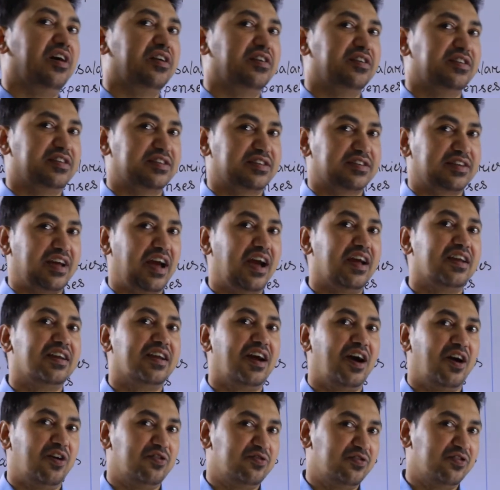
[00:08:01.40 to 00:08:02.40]
understand
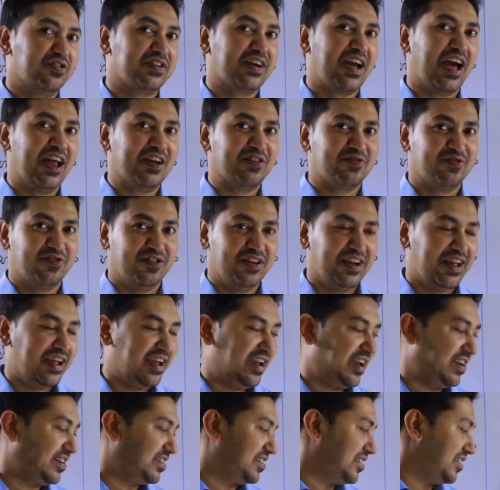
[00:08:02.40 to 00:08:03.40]
how to
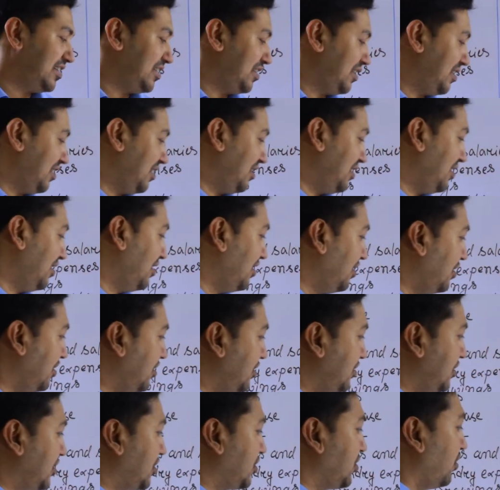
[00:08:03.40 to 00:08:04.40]
calculate.
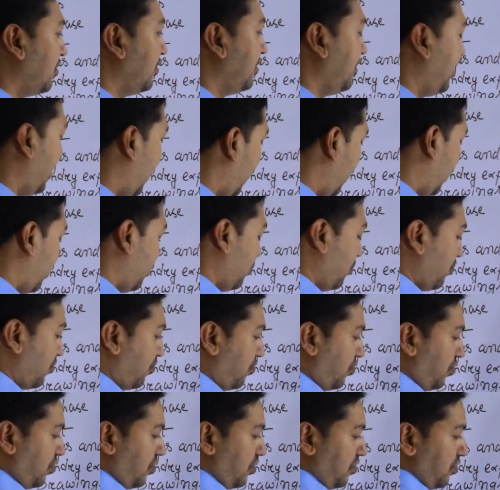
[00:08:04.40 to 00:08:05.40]
So now
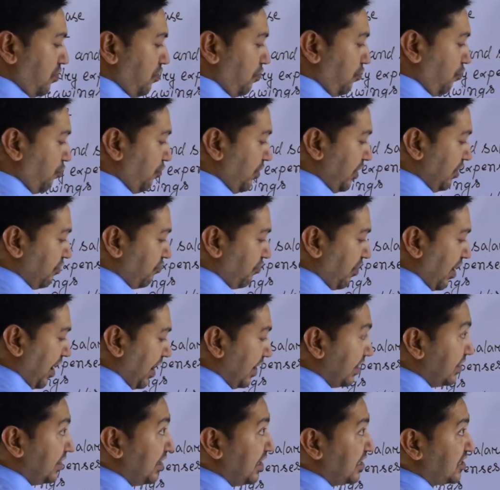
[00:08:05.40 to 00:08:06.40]
we
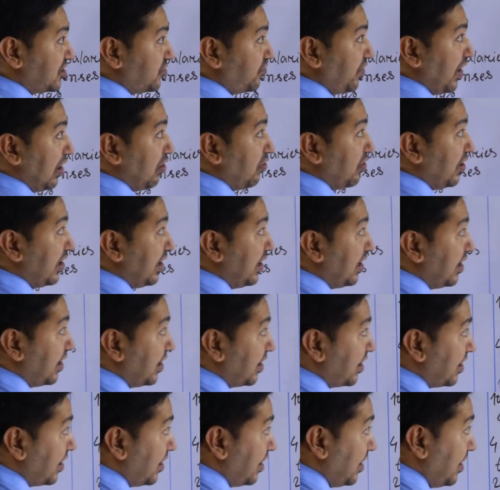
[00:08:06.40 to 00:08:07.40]
write this value
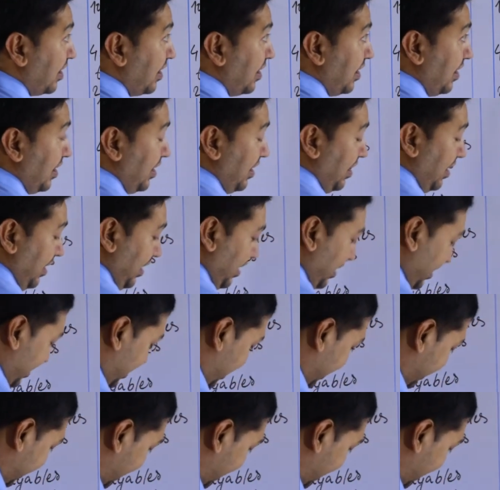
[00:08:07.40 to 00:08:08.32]
here in the